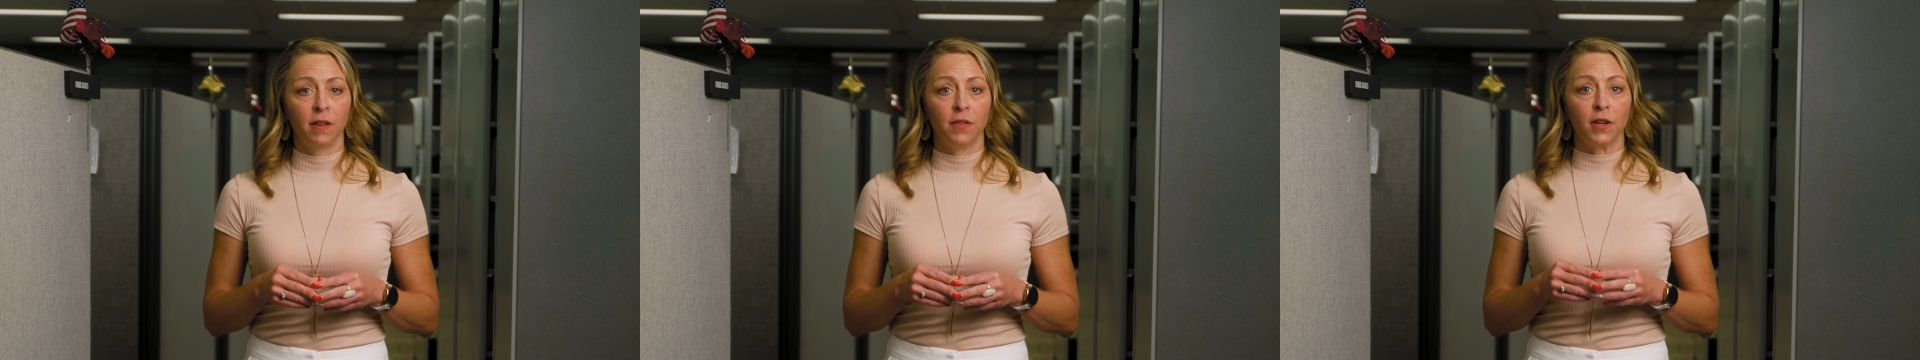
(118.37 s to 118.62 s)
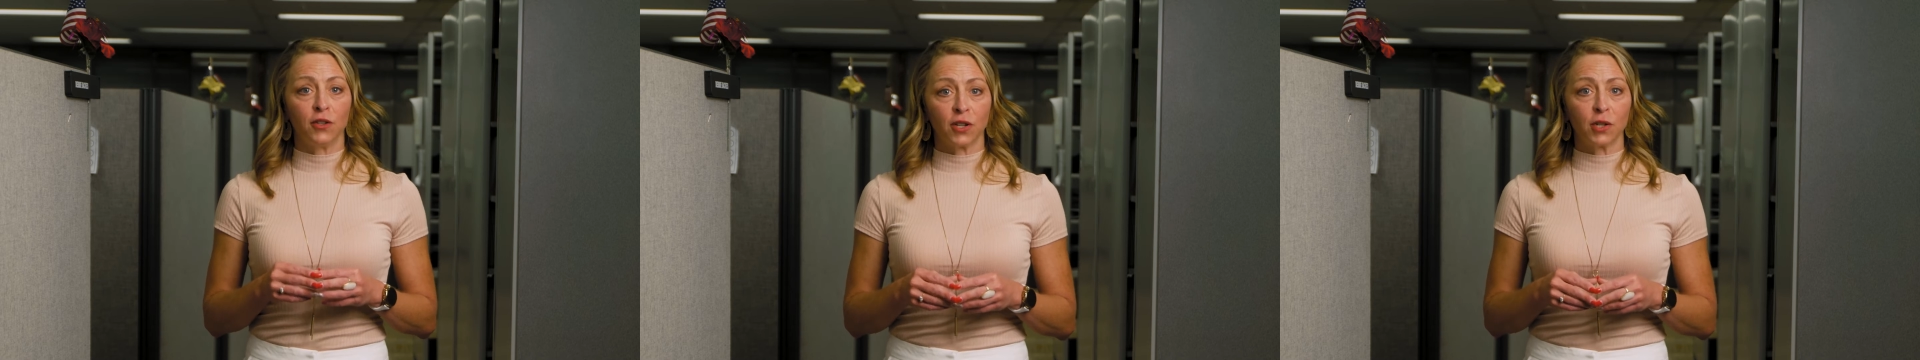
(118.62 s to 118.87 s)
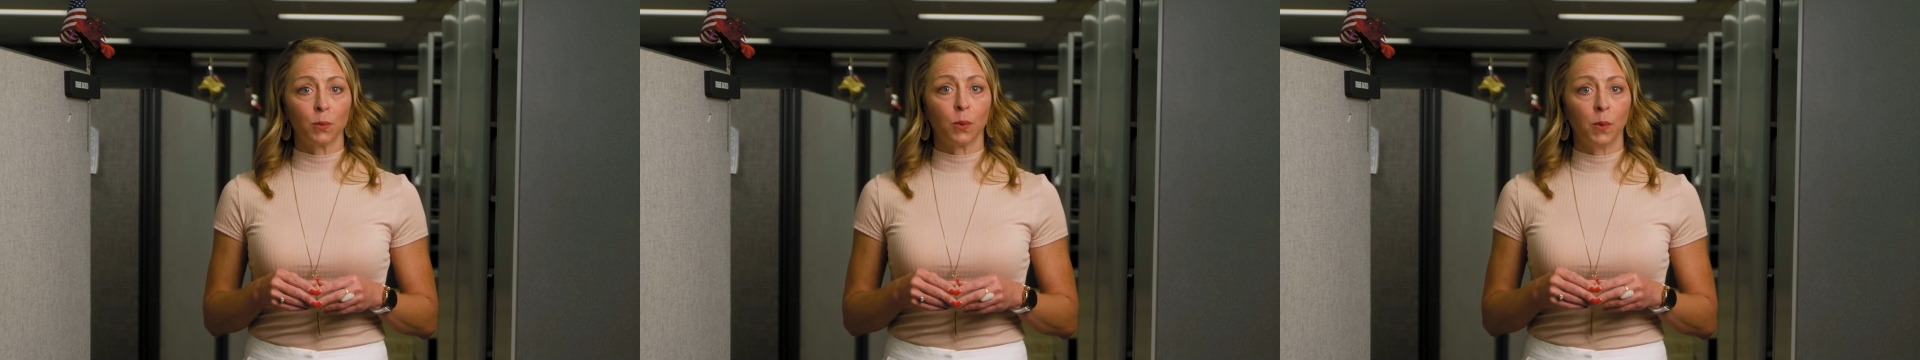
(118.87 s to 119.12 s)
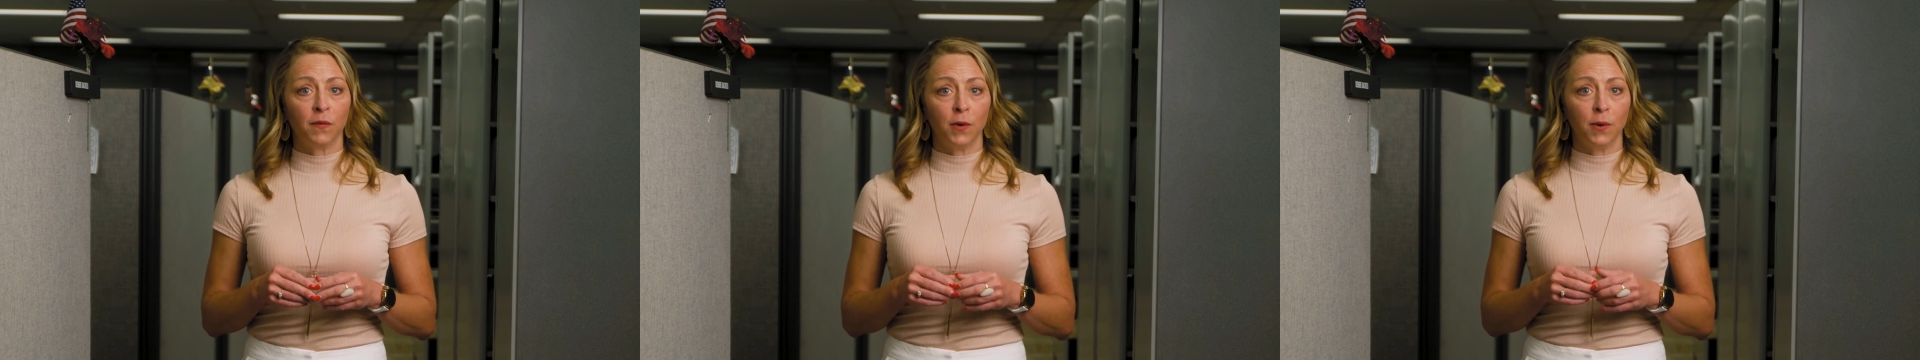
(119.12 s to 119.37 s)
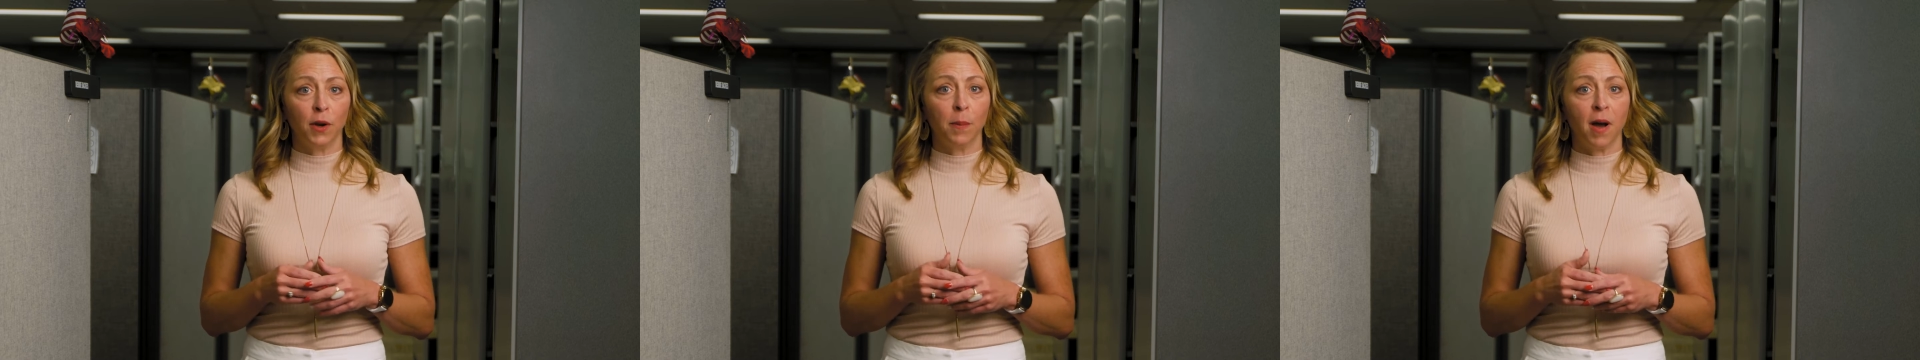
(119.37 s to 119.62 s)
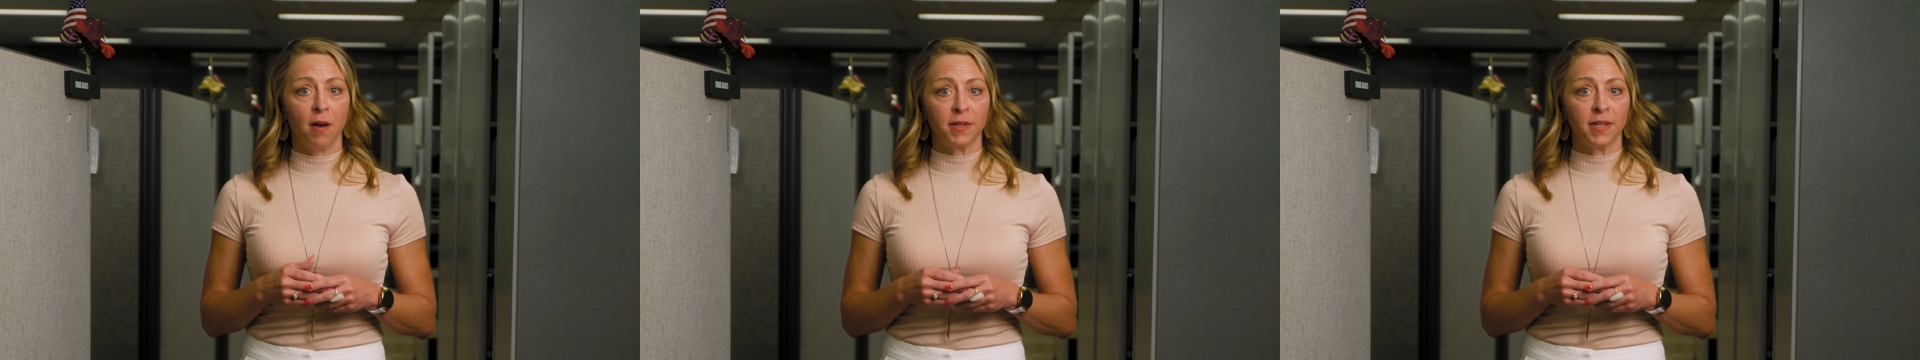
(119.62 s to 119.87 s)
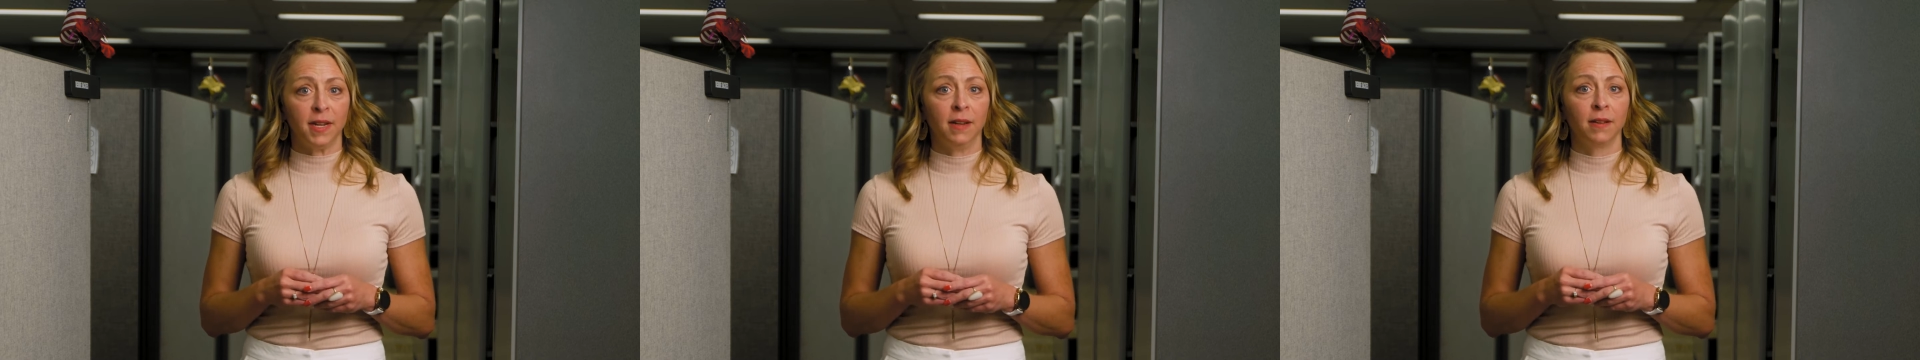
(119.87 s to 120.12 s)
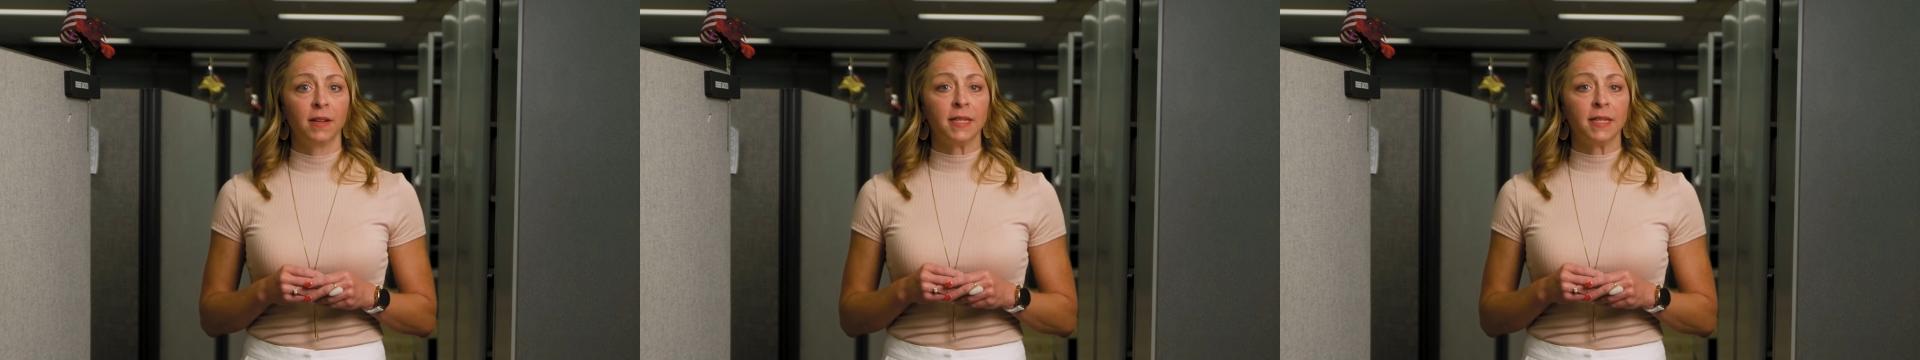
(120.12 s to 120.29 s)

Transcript: the adjuster will review your policy